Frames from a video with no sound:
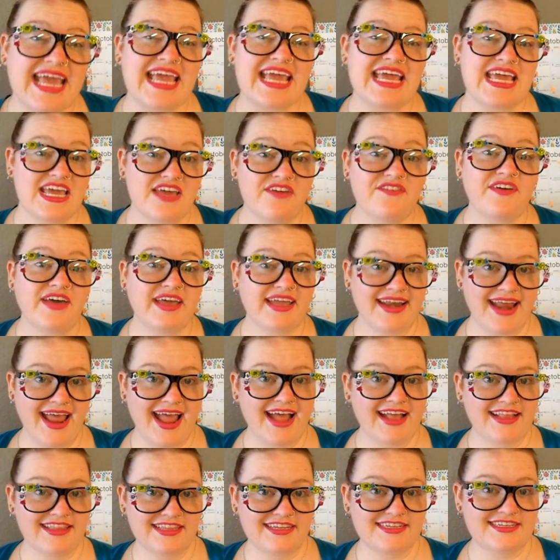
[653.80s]
If I
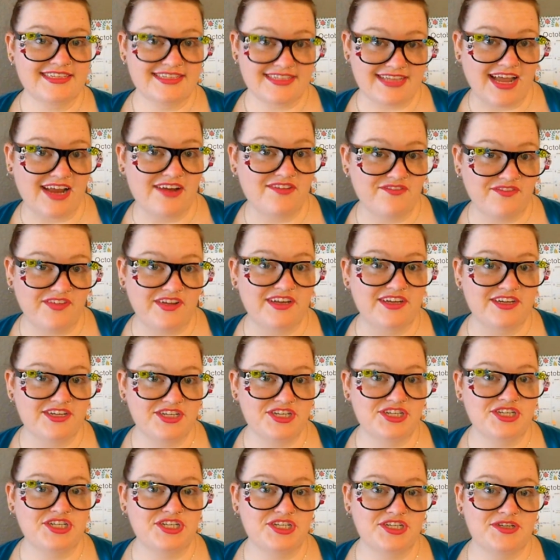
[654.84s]
had the design
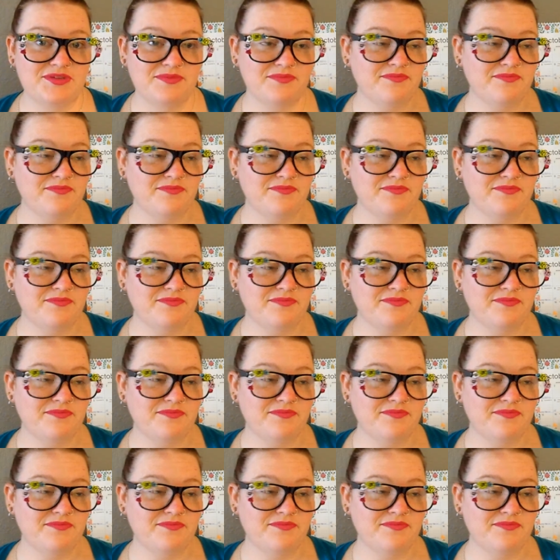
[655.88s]
finished